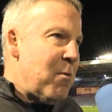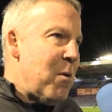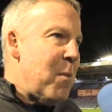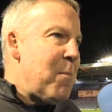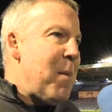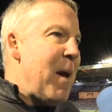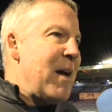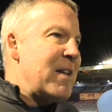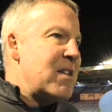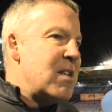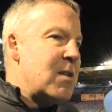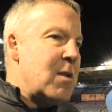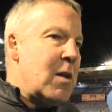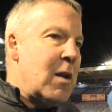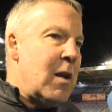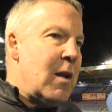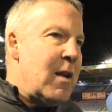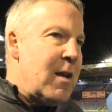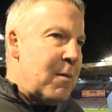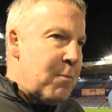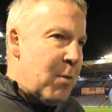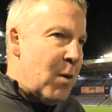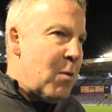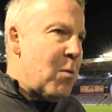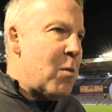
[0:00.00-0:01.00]
We're back to the
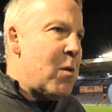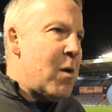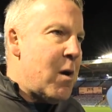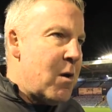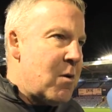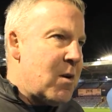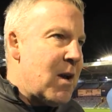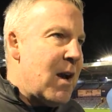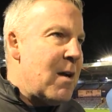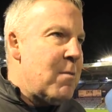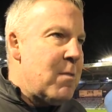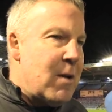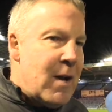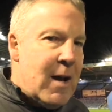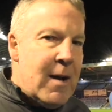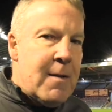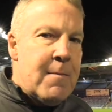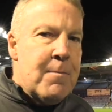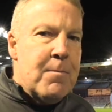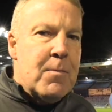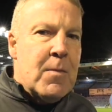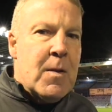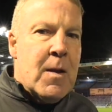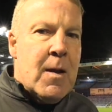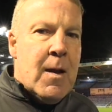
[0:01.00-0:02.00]
league, but we're okay with that,
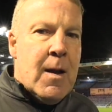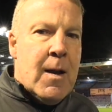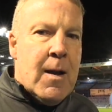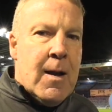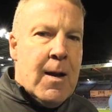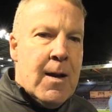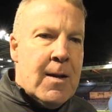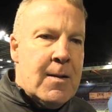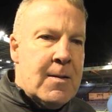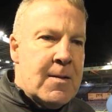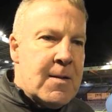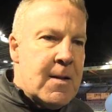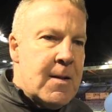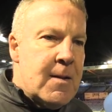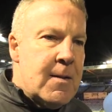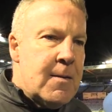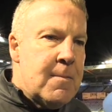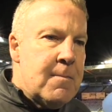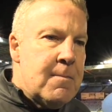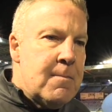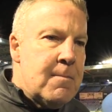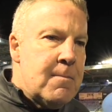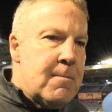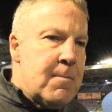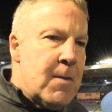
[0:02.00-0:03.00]

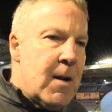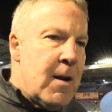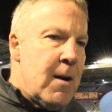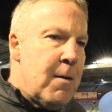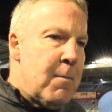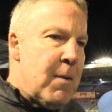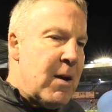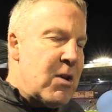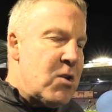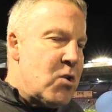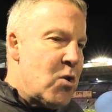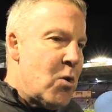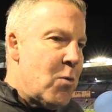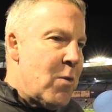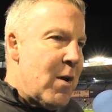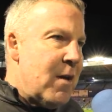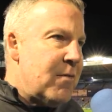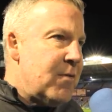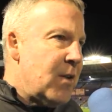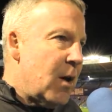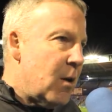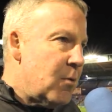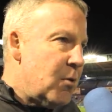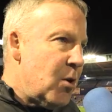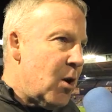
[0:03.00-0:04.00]
and make sure we
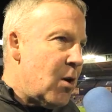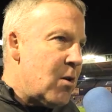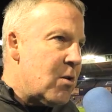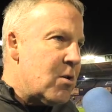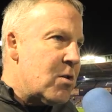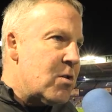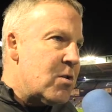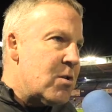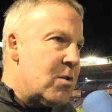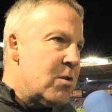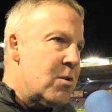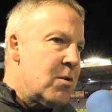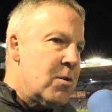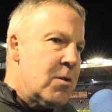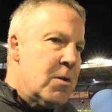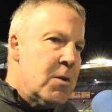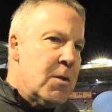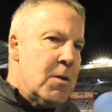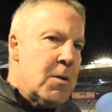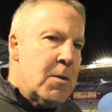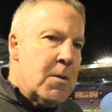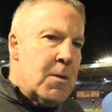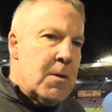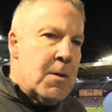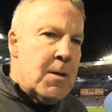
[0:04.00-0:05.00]
have no knocks,
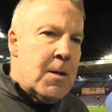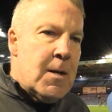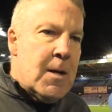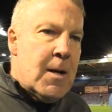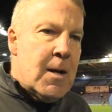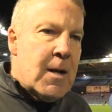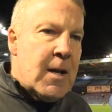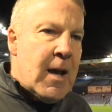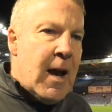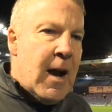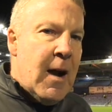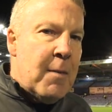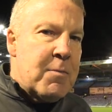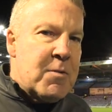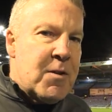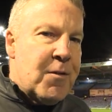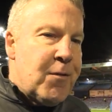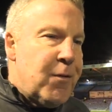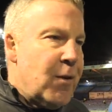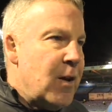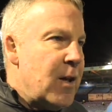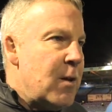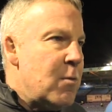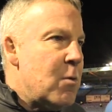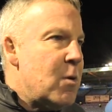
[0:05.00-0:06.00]
get up to
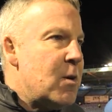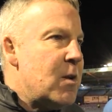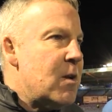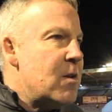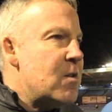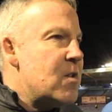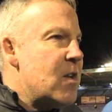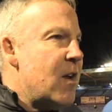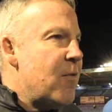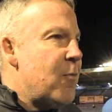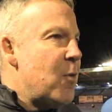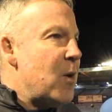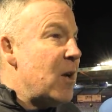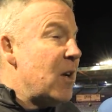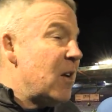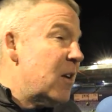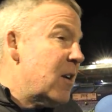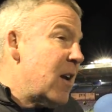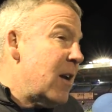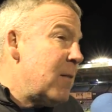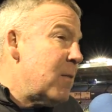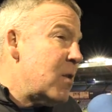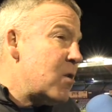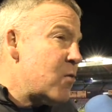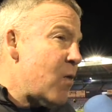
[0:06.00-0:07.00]
Fleetwood and see if we can
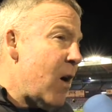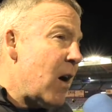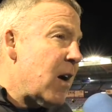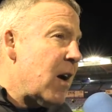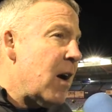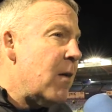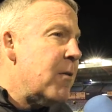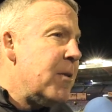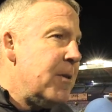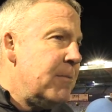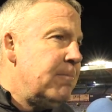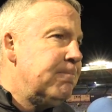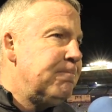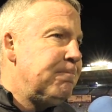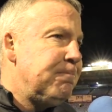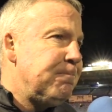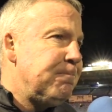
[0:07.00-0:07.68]
keep this run going.